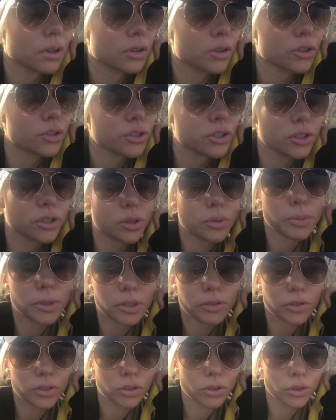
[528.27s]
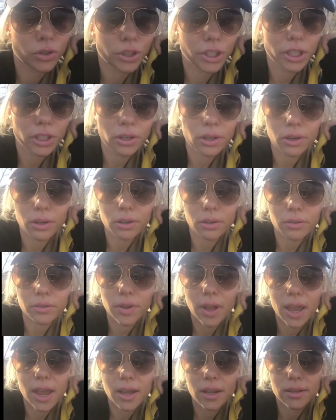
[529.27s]
there's a little bit of a learning curve,
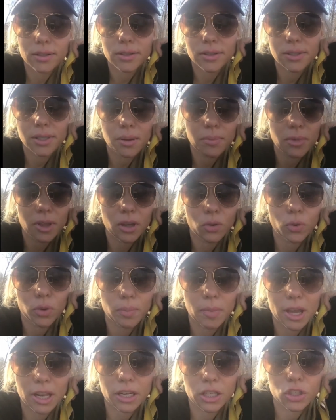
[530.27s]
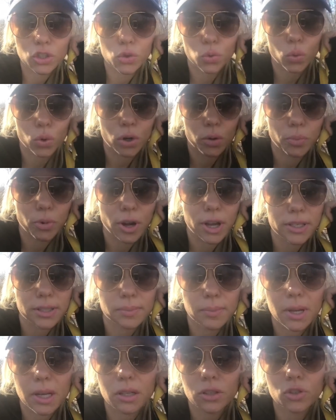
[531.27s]
and same thing with Managed
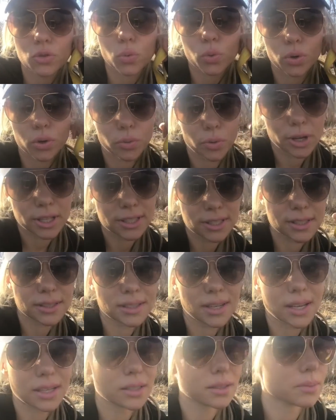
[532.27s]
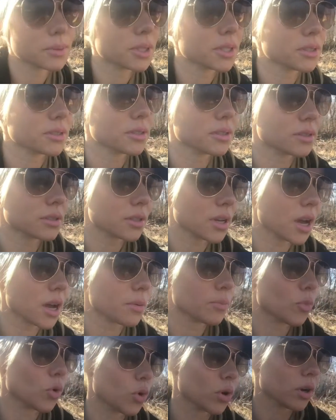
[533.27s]
WordPress. Managed WordPress is nice because it's
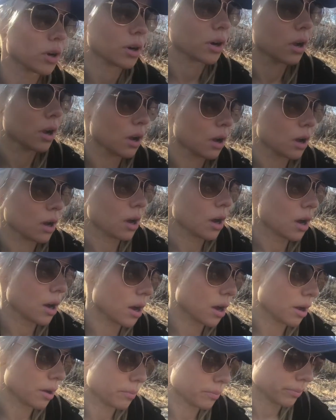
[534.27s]
got more, I